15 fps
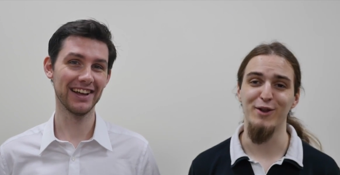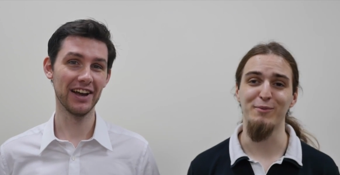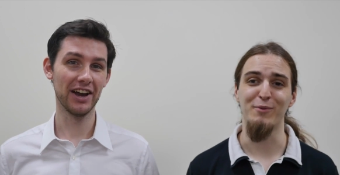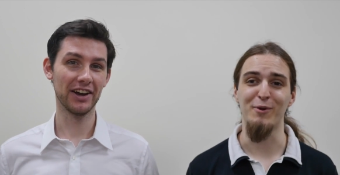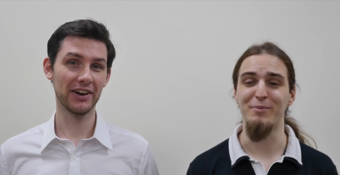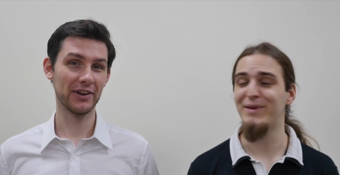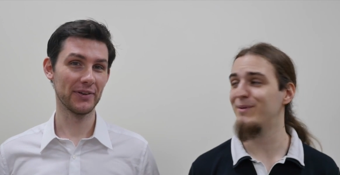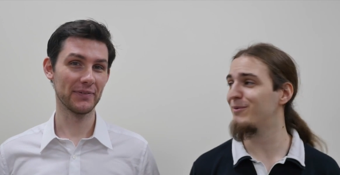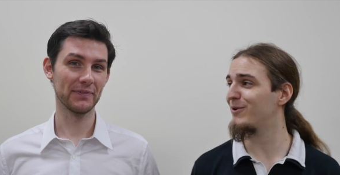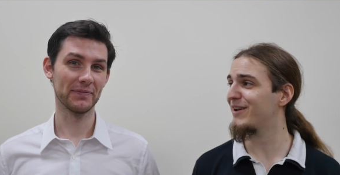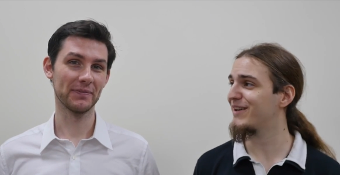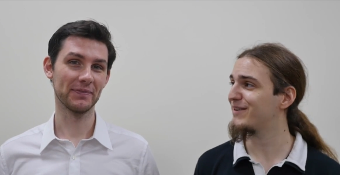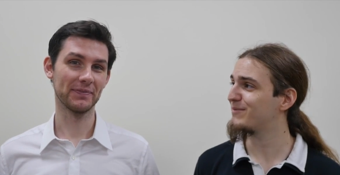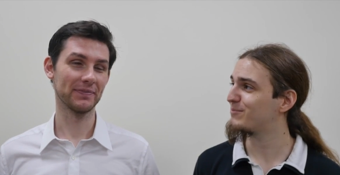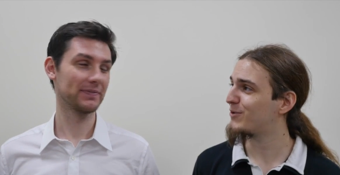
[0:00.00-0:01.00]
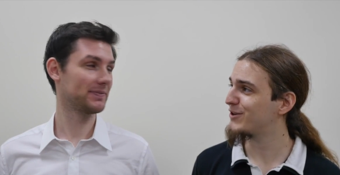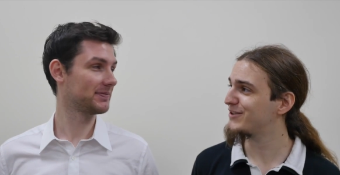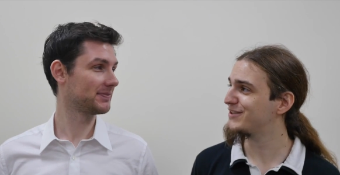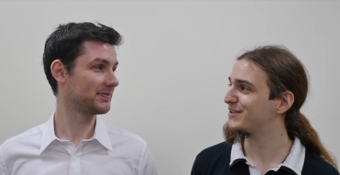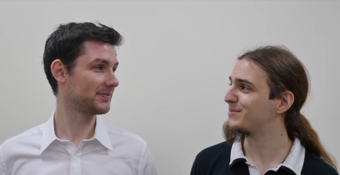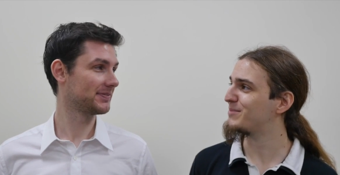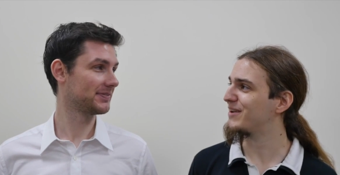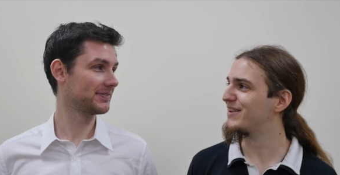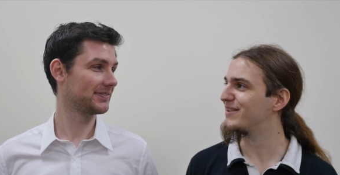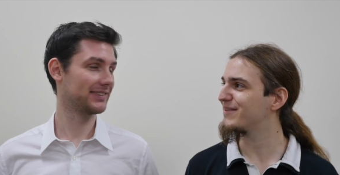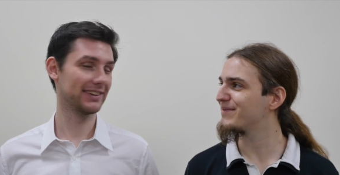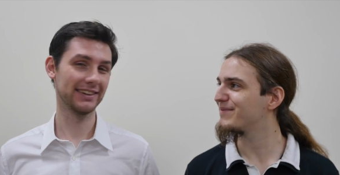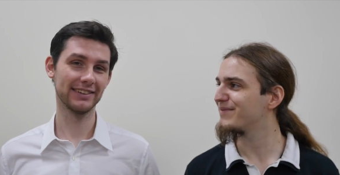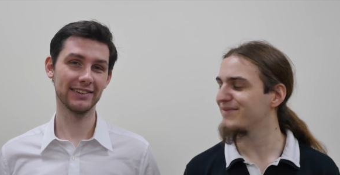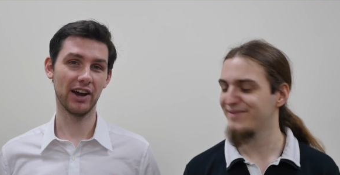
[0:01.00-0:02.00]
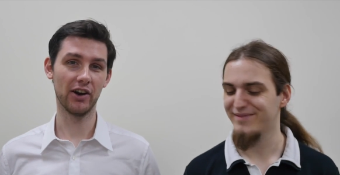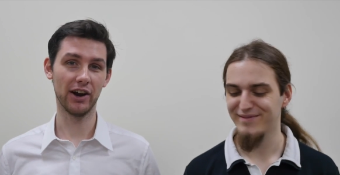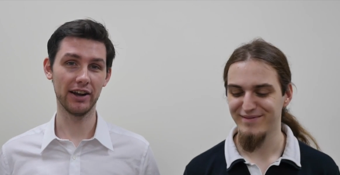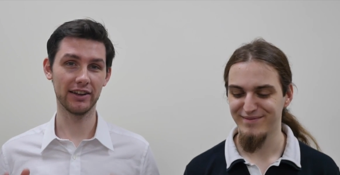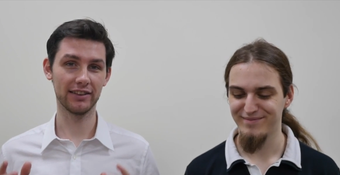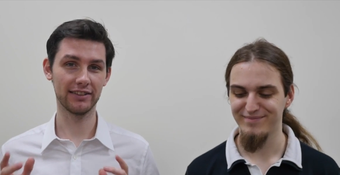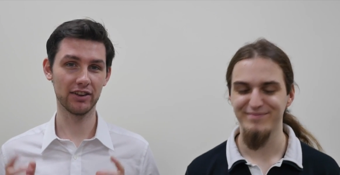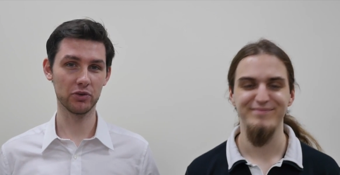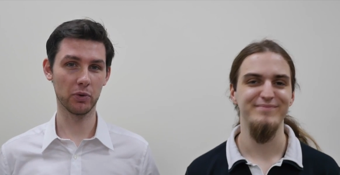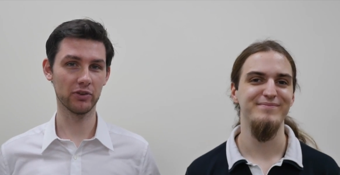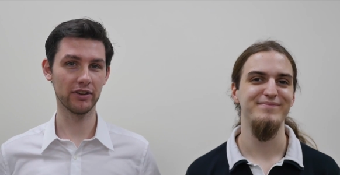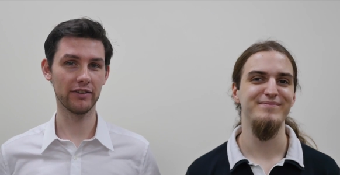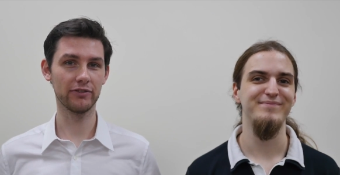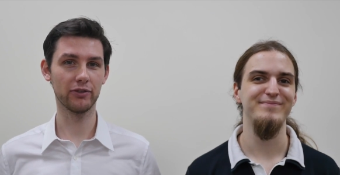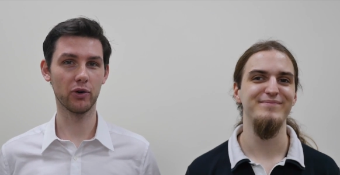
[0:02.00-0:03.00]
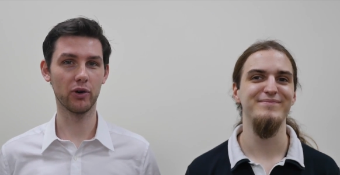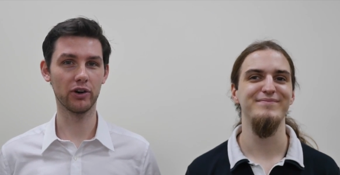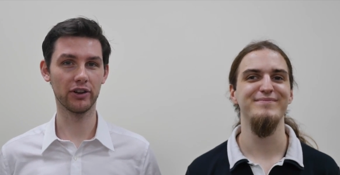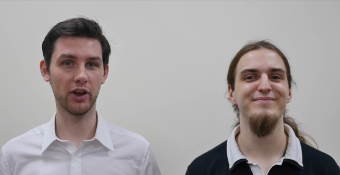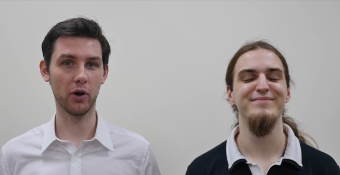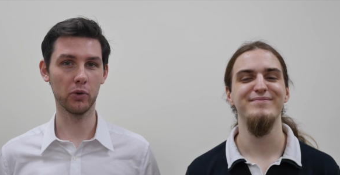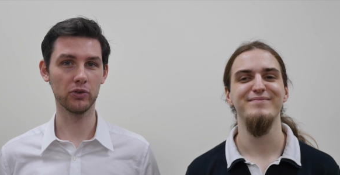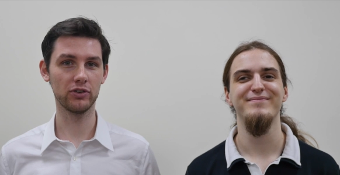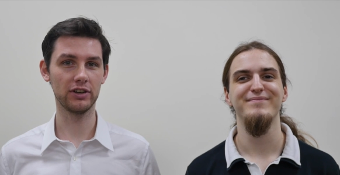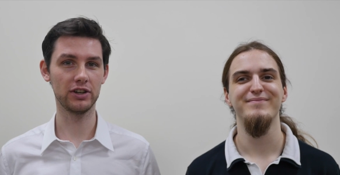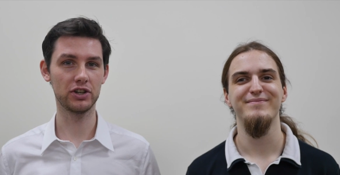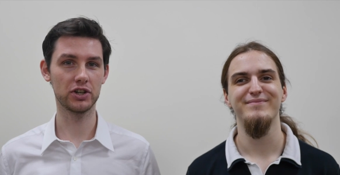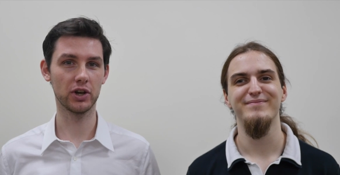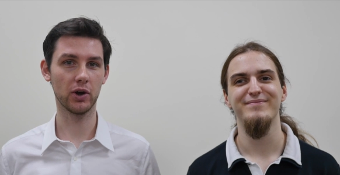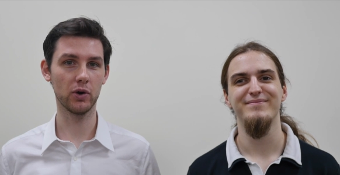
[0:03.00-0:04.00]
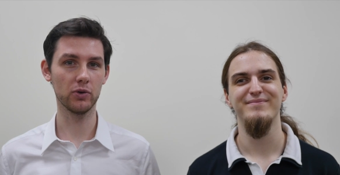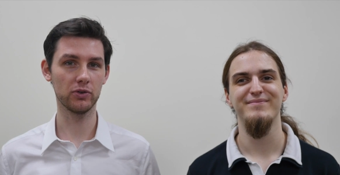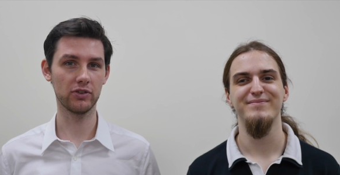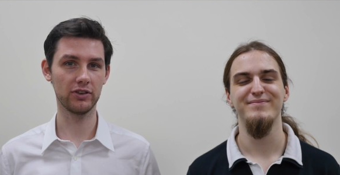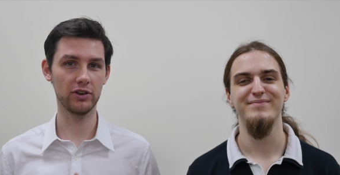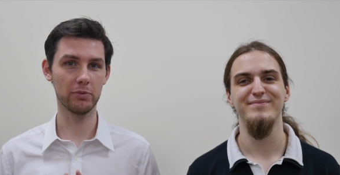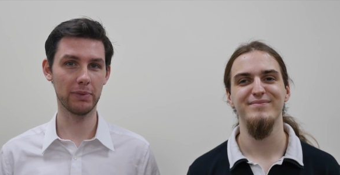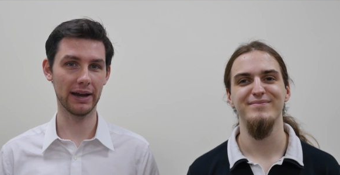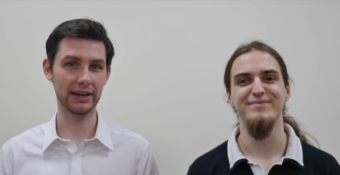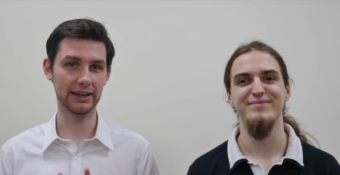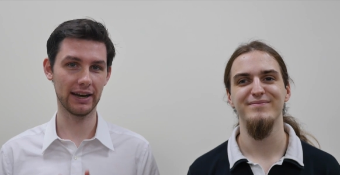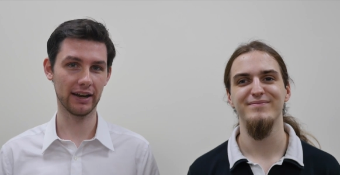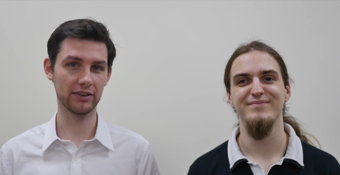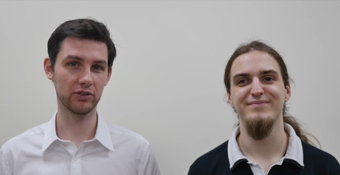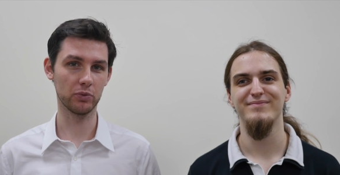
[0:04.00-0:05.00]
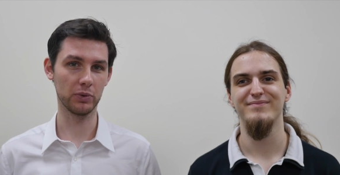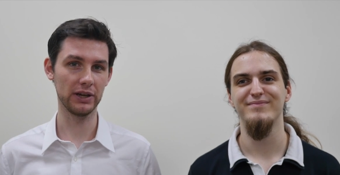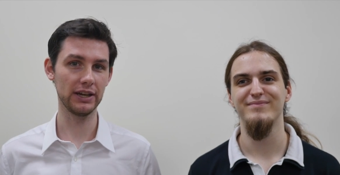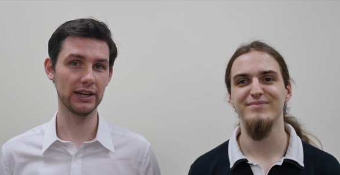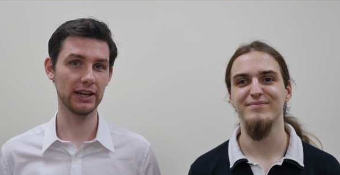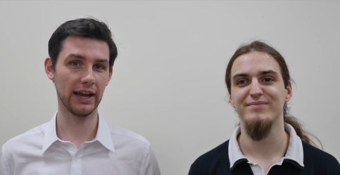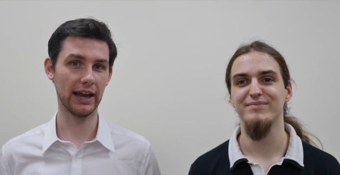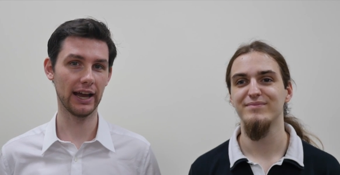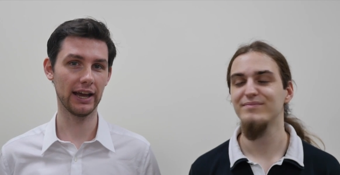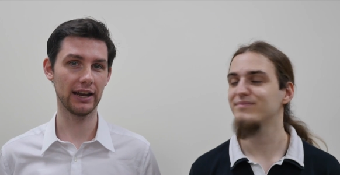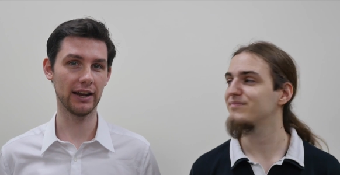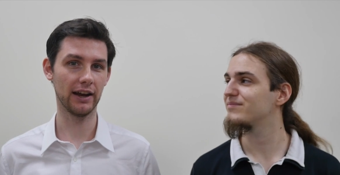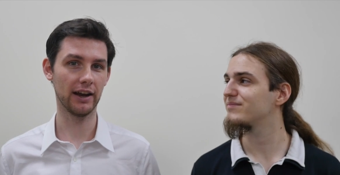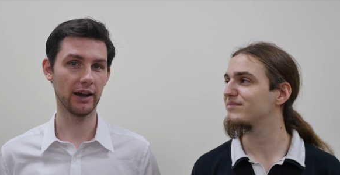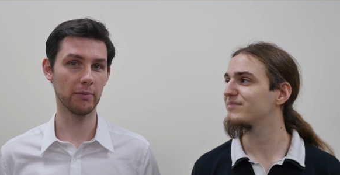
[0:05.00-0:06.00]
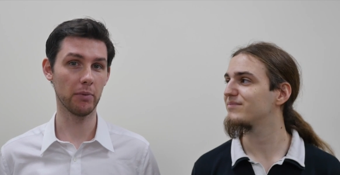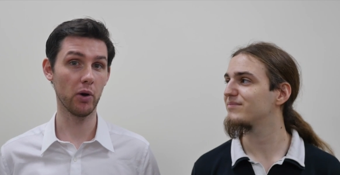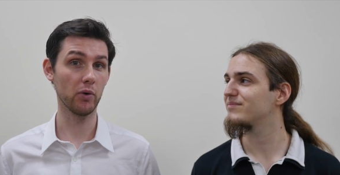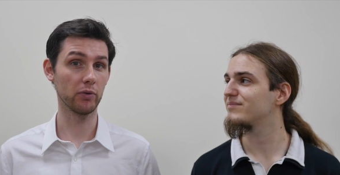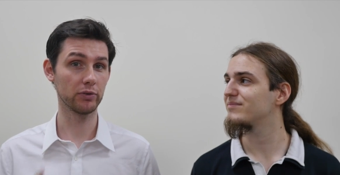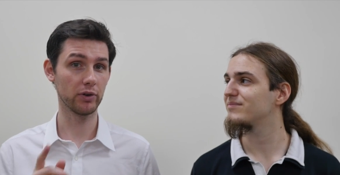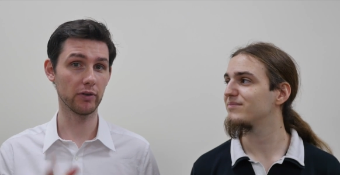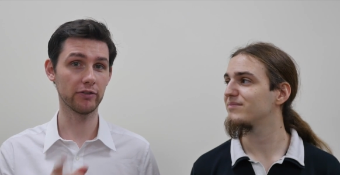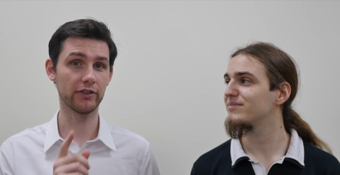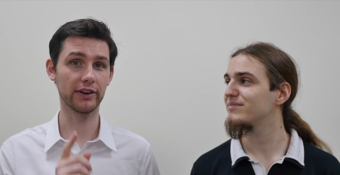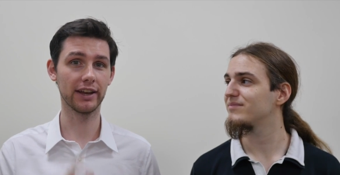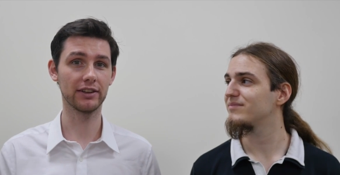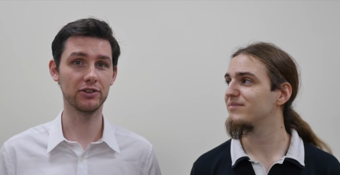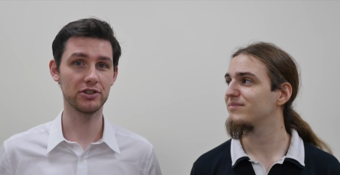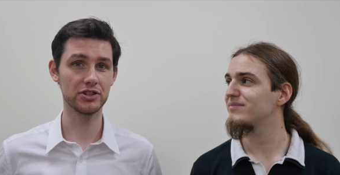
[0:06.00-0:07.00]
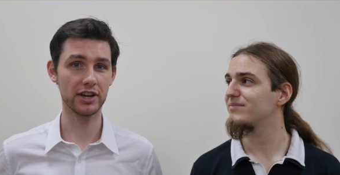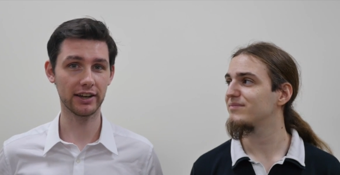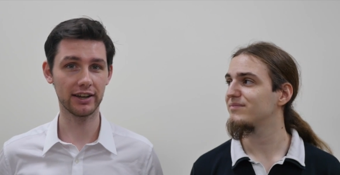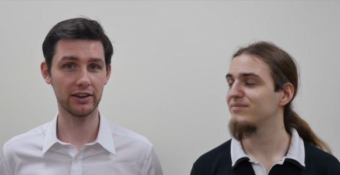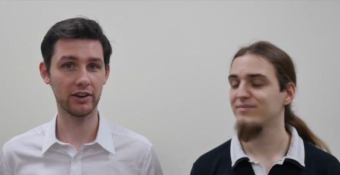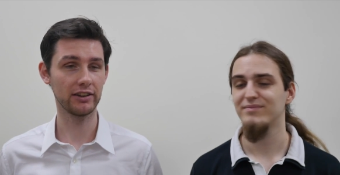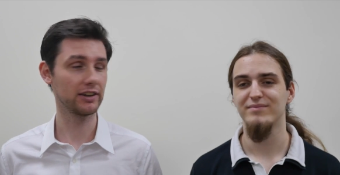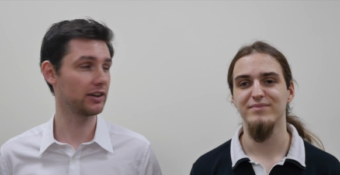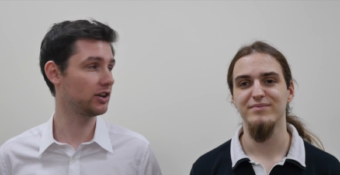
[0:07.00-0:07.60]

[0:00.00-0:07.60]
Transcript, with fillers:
Speaker 1: lot more people can participate.
Speaker 2: Yeah. All right, this was it for the OC show. See you back next week, and um, oh, don't forget to check in in the